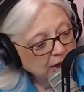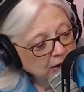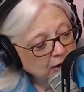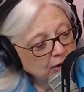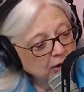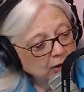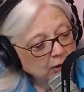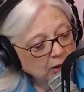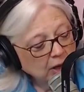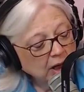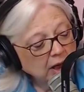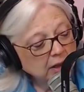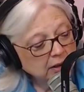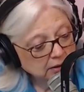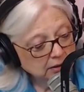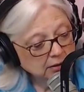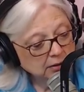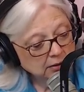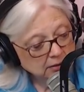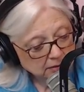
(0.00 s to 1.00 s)
You know,
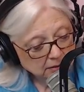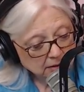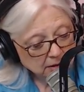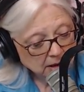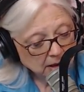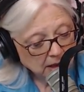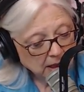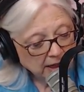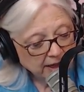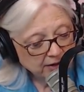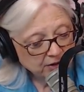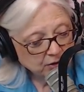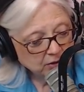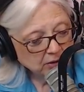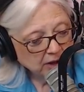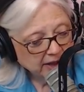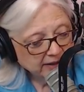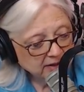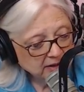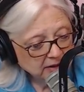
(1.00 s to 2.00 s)
I do
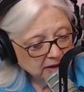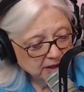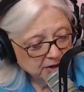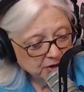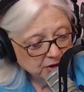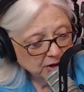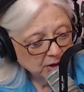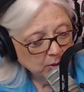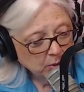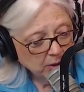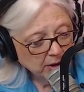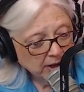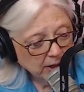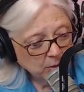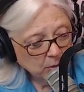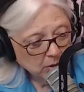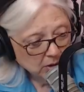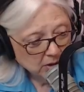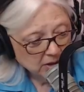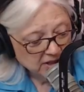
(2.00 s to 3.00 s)
like to let you know when I
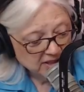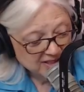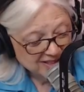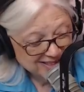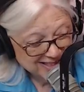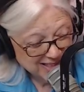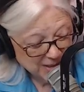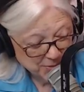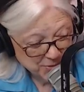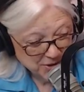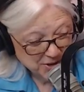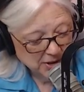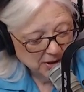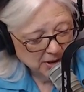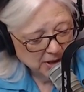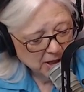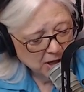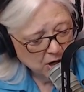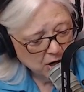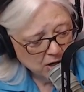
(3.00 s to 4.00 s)
work
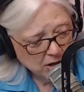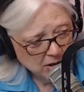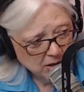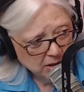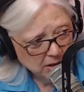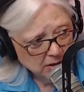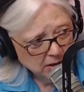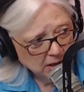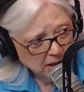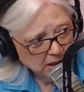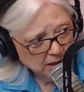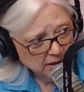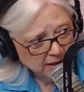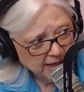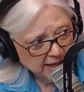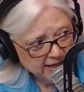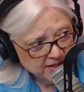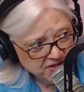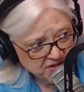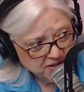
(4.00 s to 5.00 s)
exceptionally hard on a
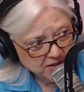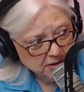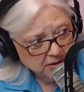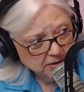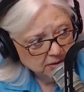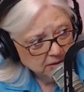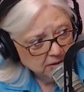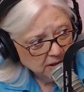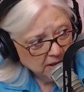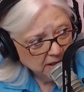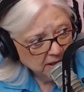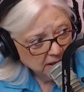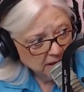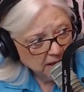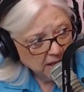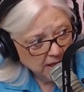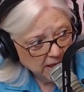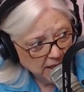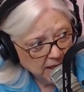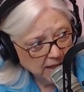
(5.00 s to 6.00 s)
guest,
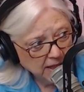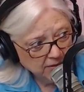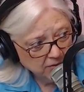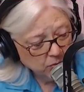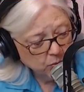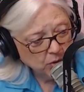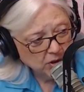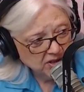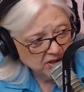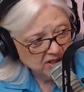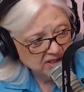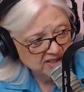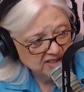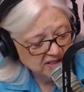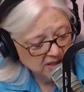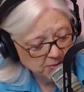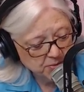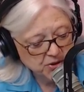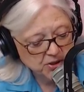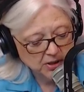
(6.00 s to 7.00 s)
and I've worked
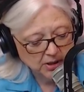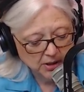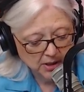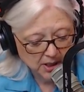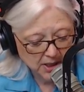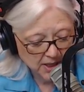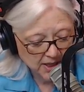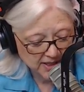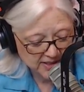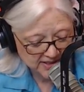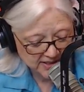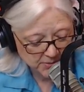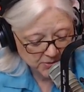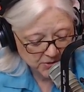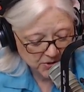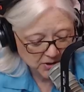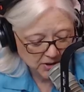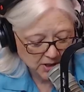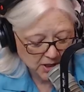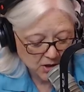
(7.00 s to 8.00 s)

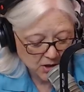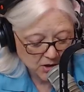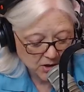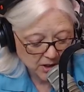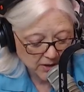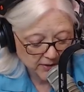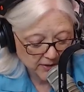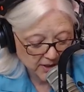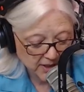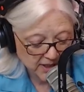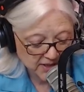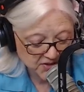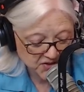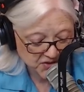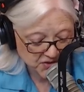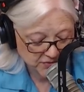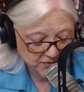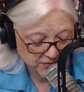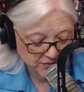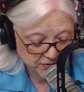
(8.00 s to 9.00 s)
exceptionally hard on the
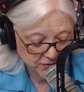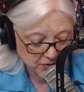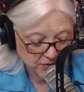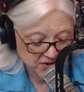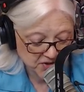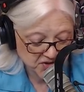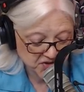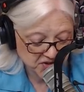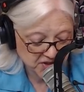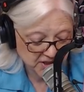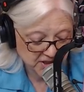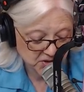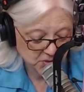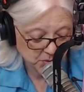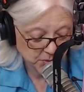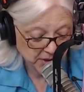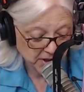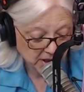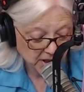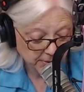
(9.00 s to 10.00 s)
guest for this next
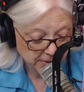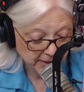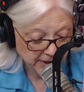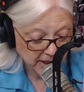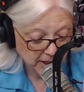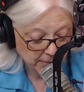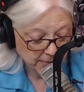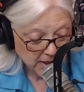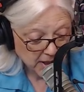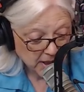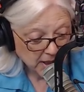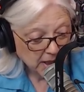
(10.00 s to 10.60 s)
week coming up.